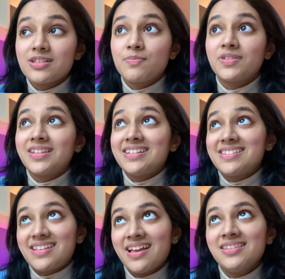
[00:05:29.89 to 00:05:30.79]
but they
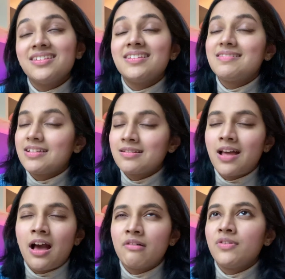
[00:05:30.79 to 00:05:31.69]
said that they didn't
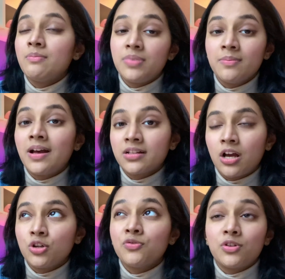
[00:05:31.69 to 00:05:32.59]
have a BMAT
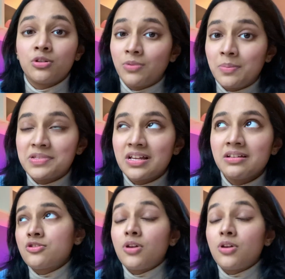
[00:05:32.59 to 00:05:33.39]
cutoff on the website.